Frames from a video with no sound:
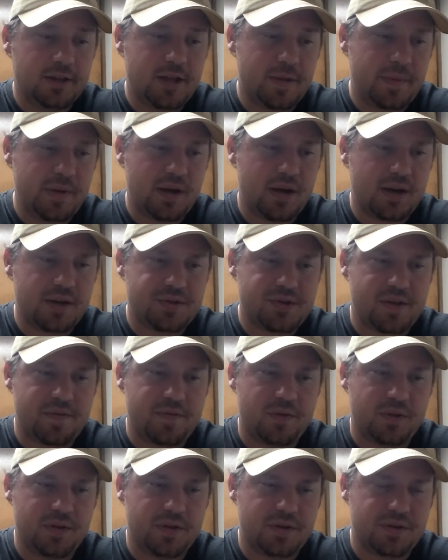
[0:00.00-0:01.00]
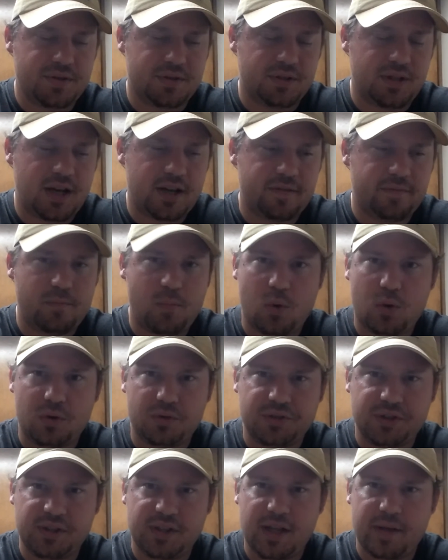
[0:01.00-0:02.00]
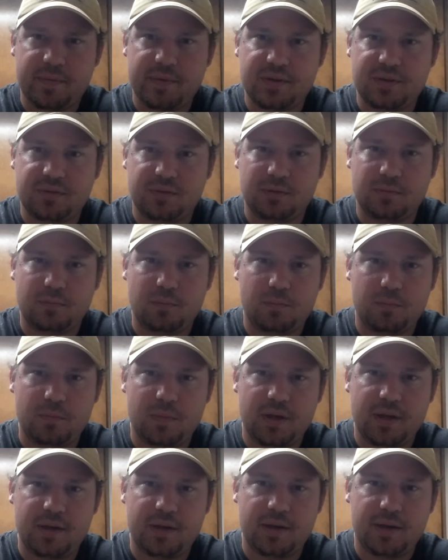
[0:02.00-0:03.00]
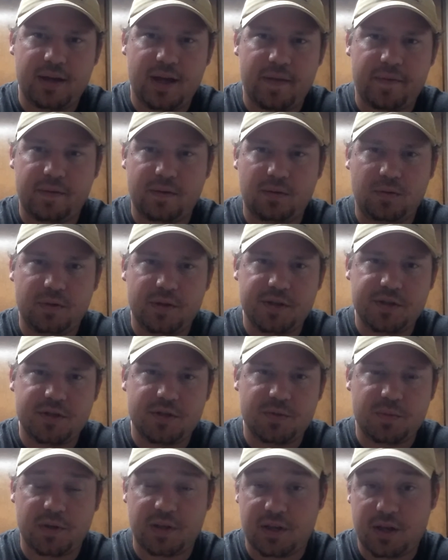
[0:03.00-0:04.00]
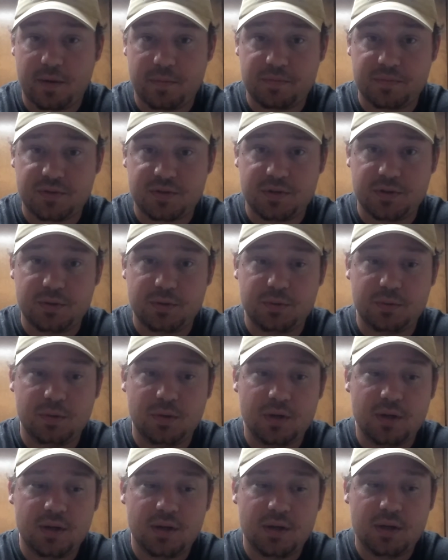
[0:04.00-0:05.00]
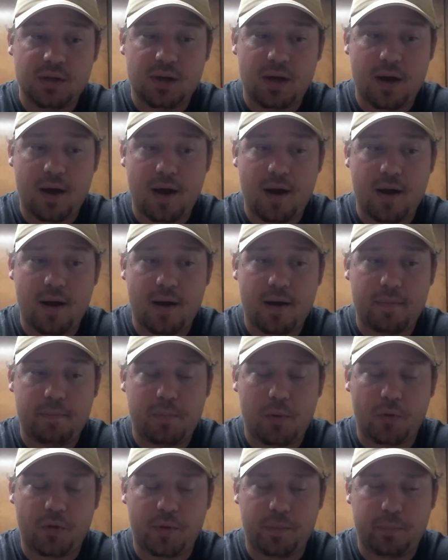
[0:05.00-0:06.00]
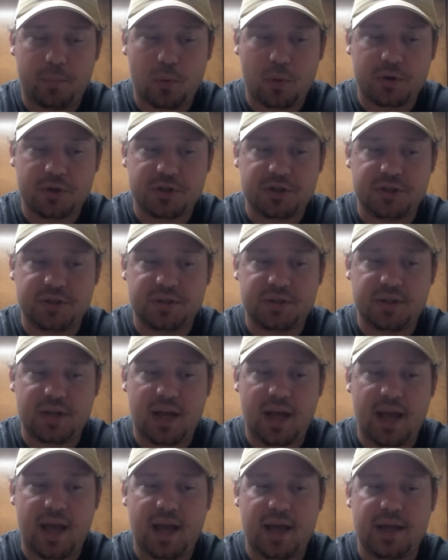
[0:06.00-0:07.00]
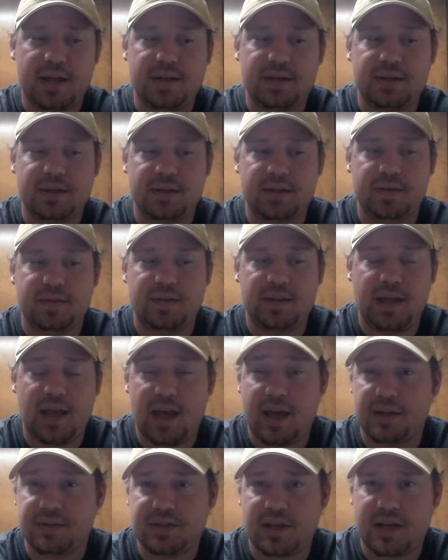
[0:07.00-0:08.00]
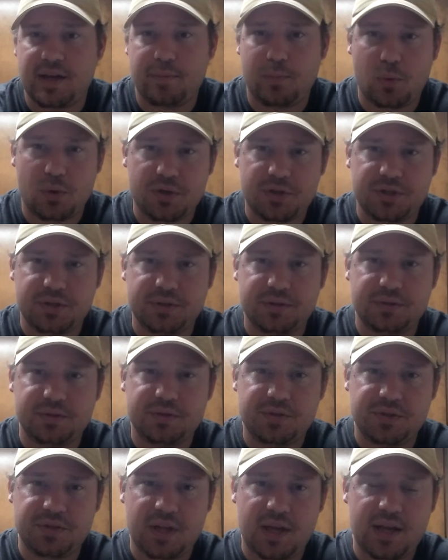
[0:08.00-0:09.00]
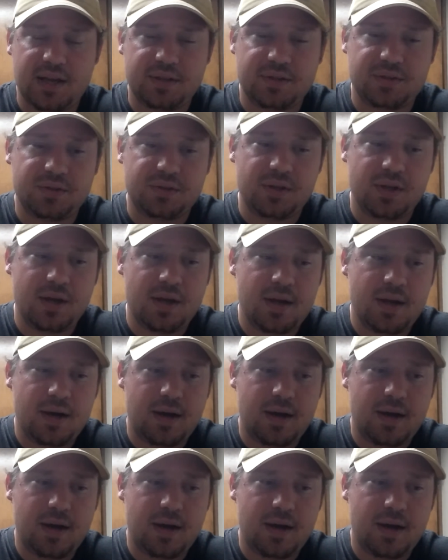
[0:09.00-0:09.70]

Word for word: To be honest, I feel that there's a lot of moral dilemmas and ethical issues when it comes to both abortion and the anti-abortion stance.